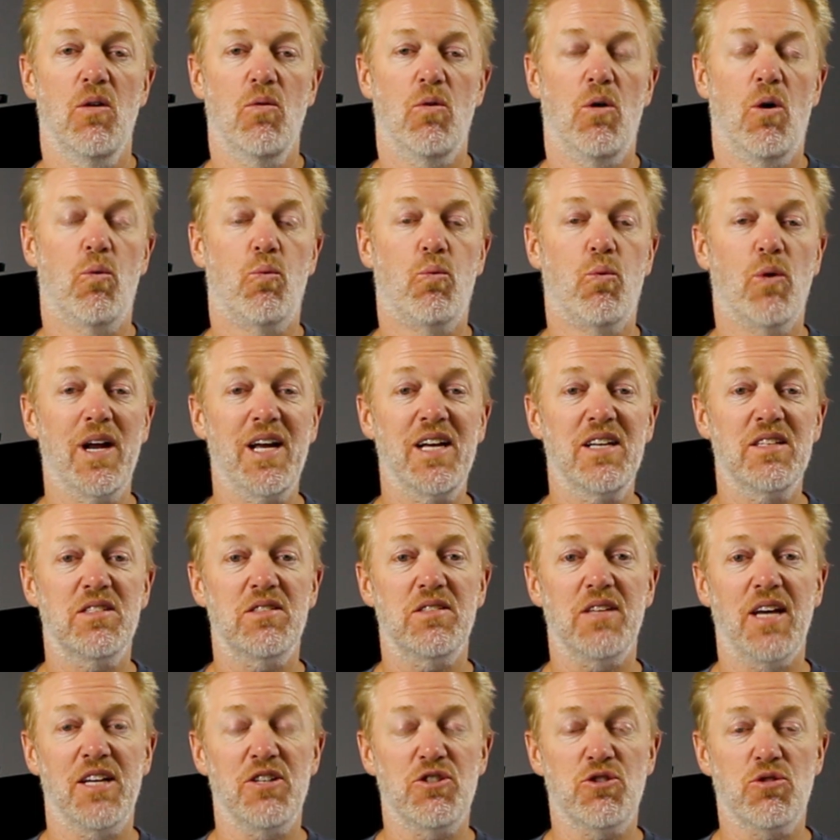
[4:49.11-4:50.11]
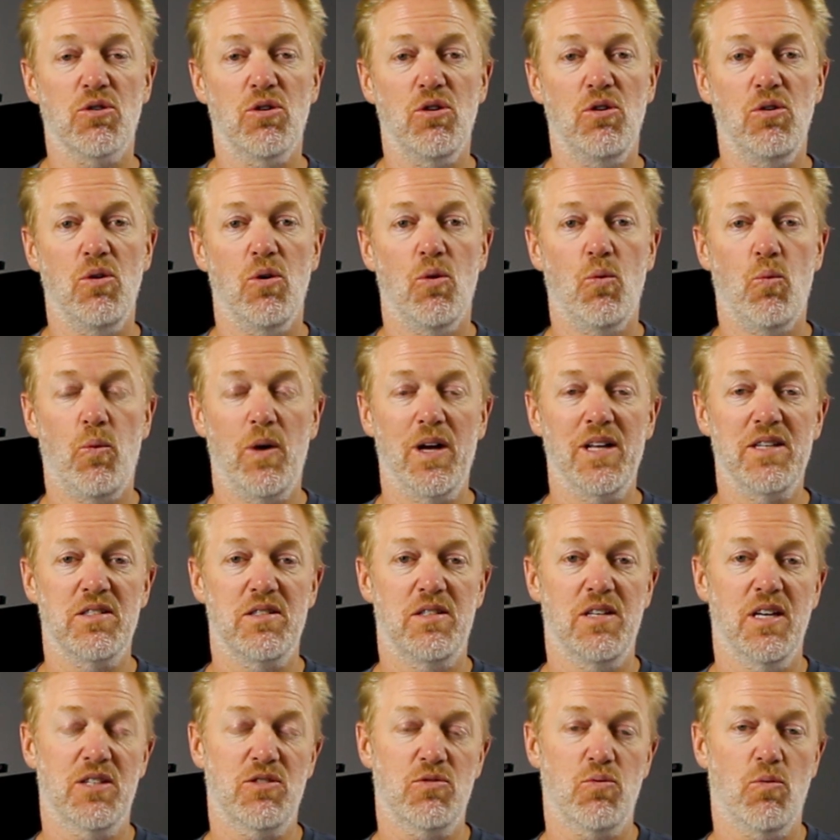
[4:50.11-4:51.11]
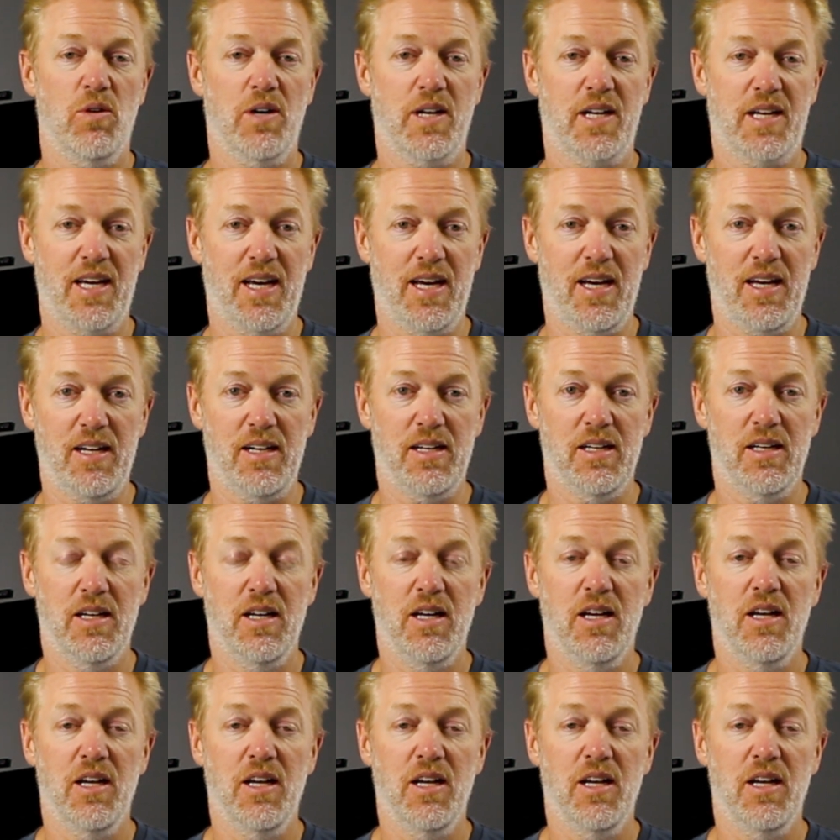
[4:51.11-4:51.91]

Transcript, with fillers: Well, RingCentral wins this one again.